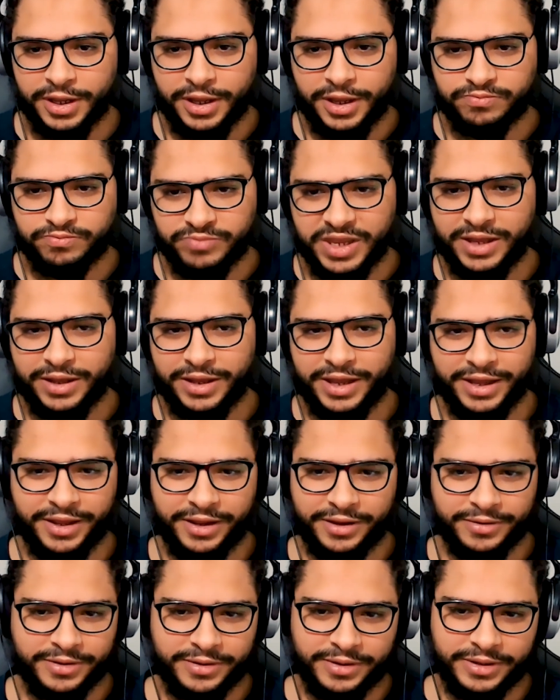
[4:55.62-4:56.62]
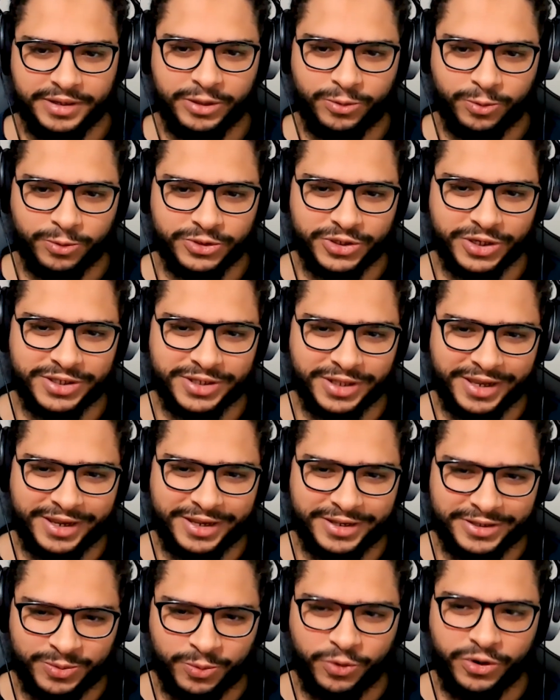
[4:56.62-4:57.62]
Yeah, it was just like
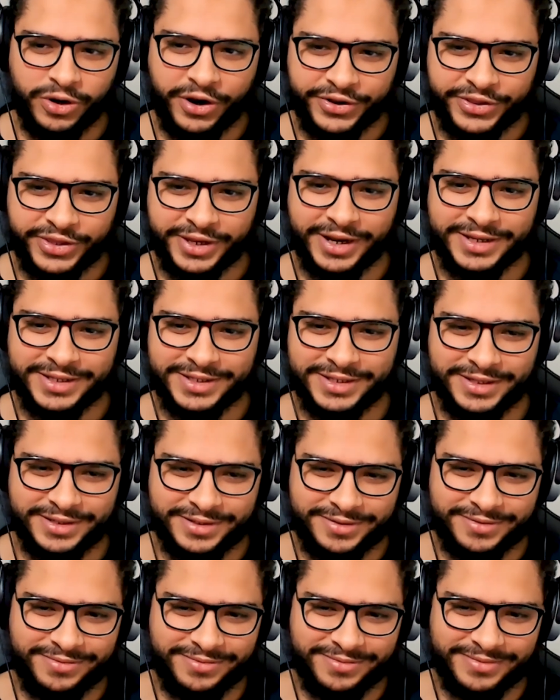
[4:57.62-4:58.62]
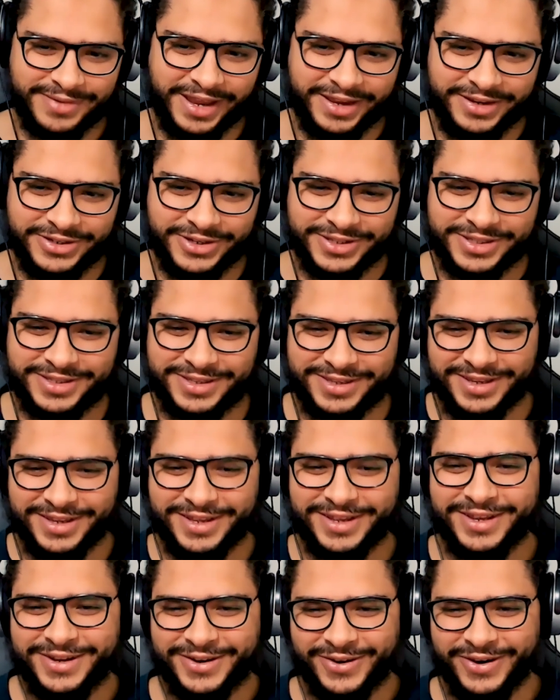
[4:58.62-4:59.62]
small articles, and I just
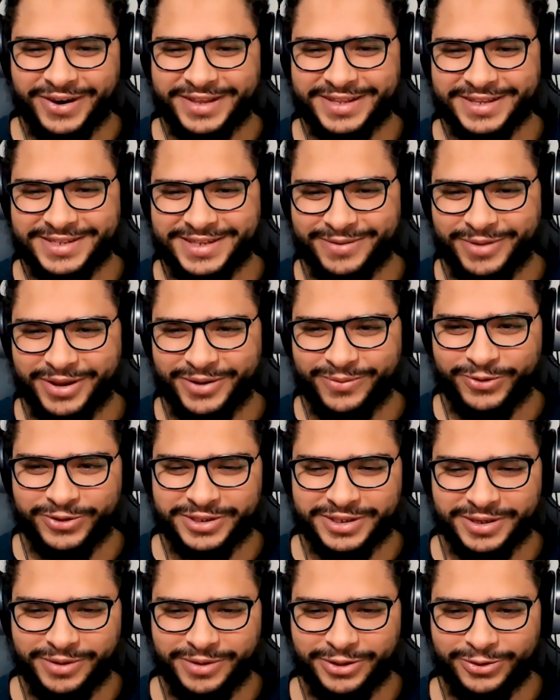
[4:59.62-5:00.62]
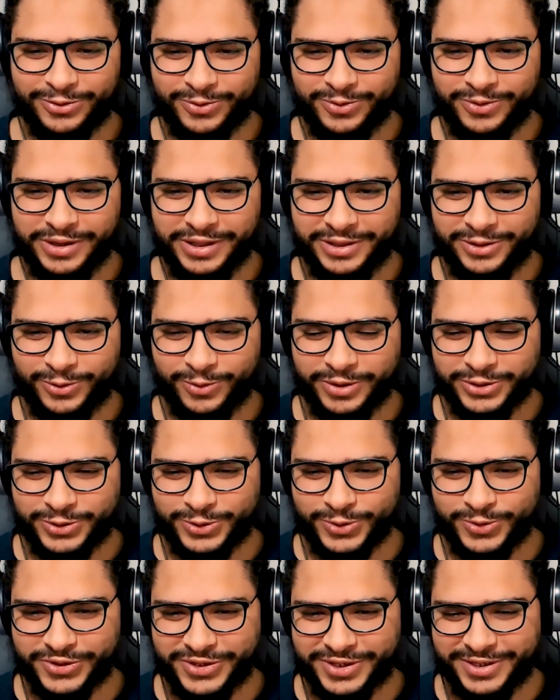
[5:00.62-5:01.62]
collected them and put them into one
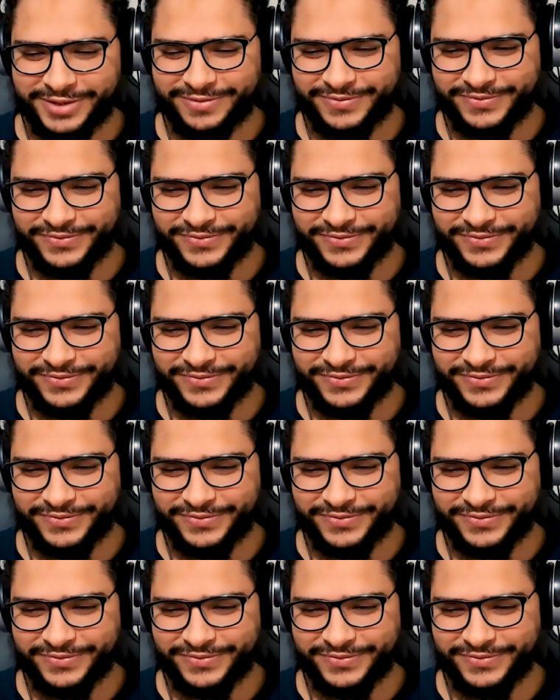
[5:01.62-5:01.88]
source.